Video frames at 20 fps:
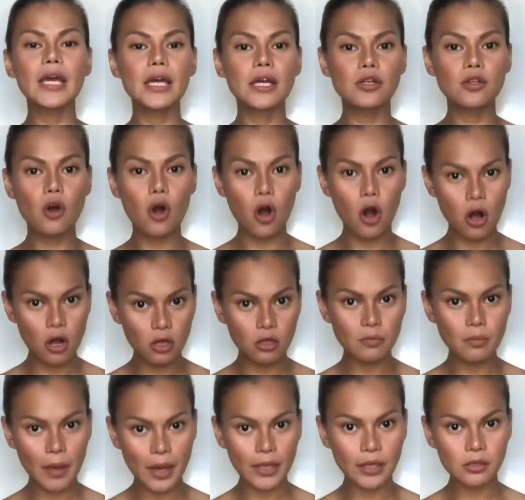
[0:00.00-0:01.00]
in
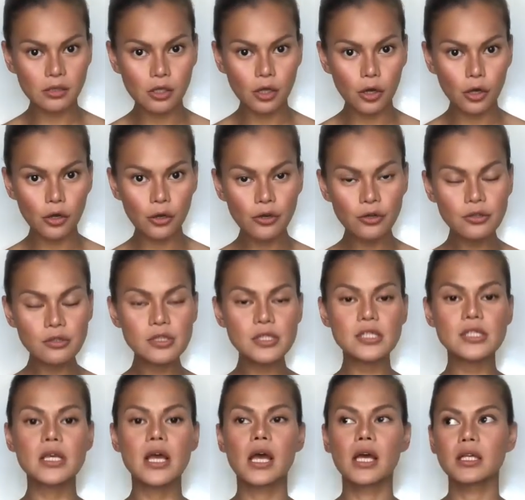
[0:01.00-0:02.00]
all my
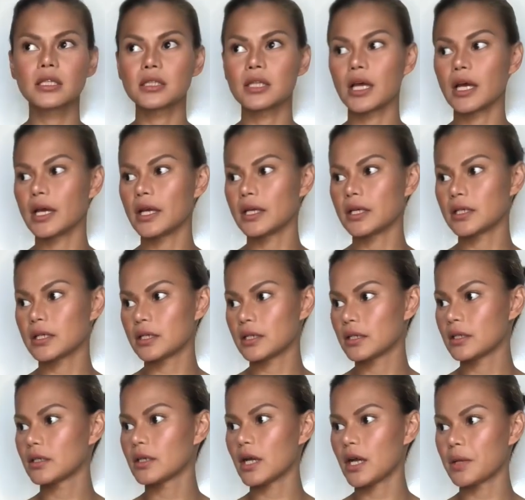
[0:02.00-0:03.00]
clothes. Like,
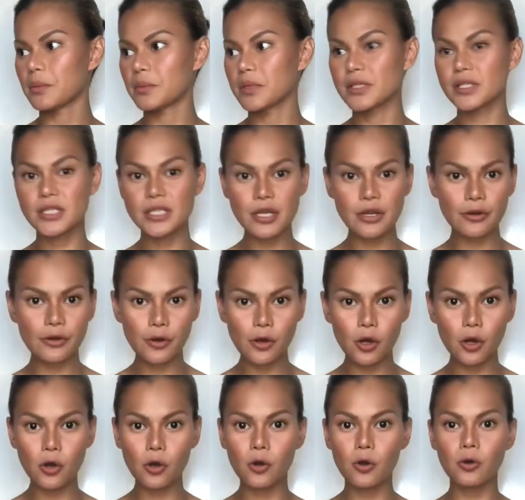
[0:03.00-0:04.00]
I'm a
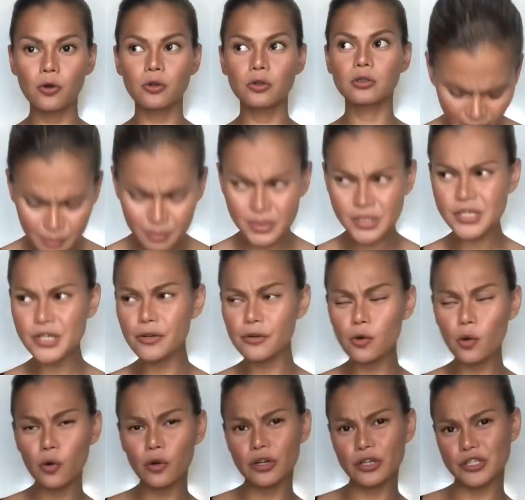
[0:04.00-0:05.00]
0
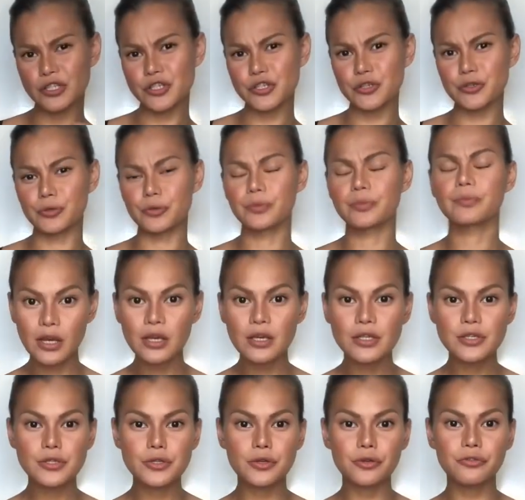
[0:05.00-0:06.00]
or a 2.
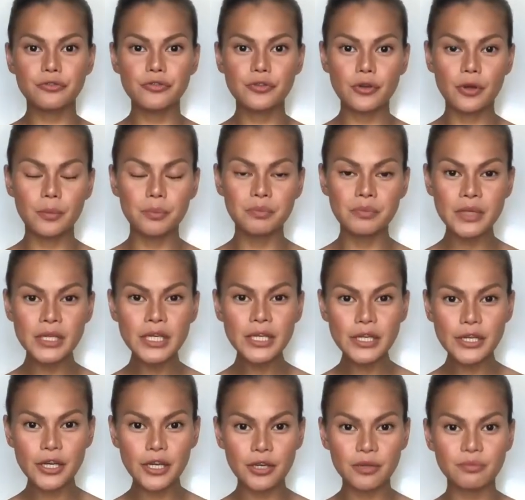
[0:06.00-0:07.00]
So if you're a
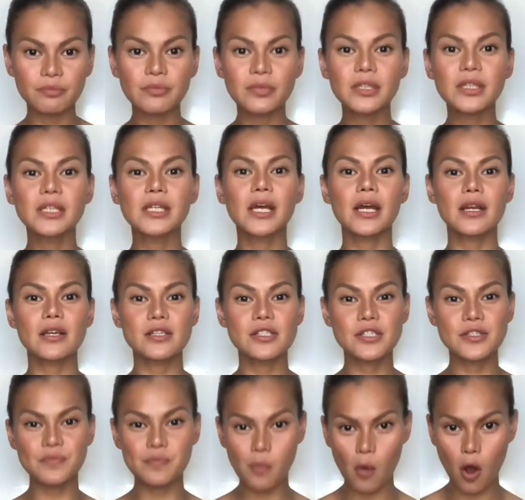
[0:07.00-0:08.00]
medium, get a
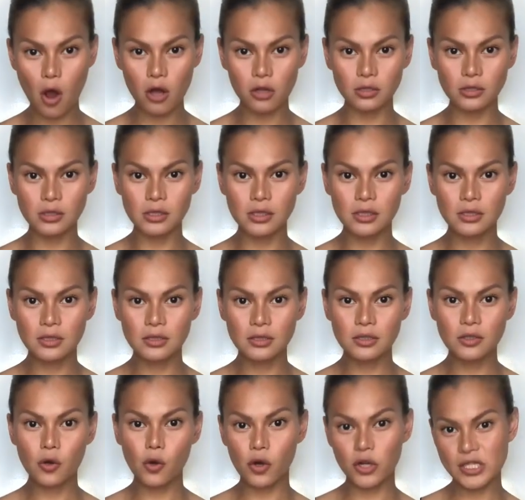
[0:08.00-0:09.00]
small
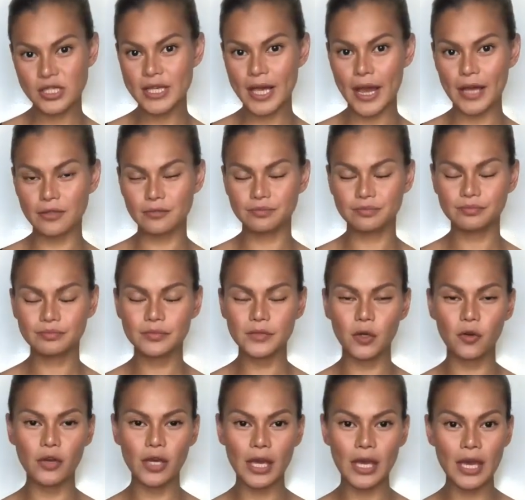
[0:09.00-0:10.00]
corset,
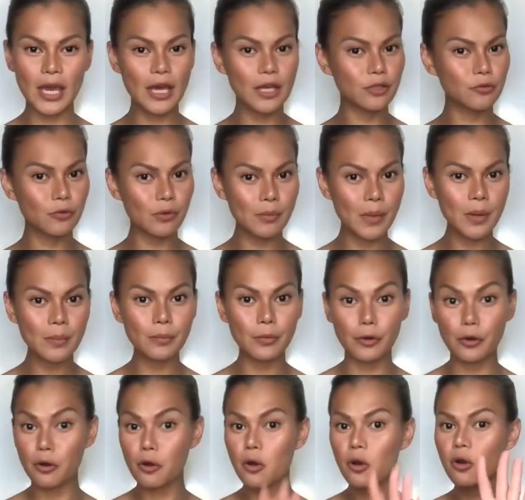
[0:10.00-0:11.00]
okay? And
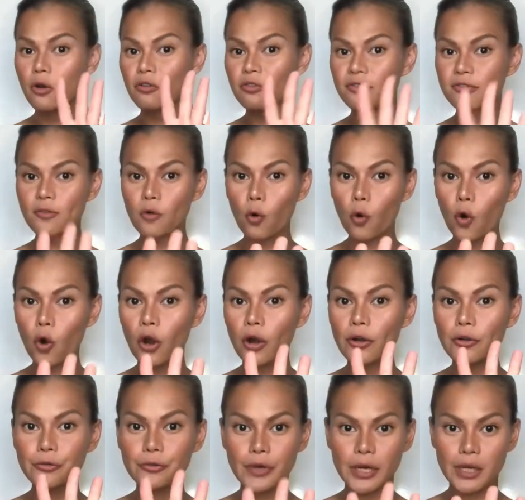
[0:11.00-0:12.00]
remember,
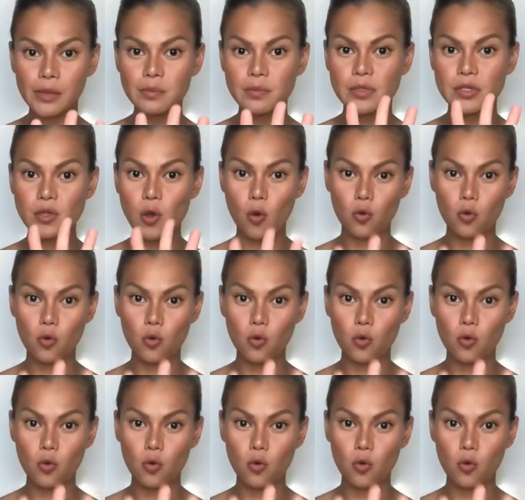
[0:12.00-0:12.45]
4 ribs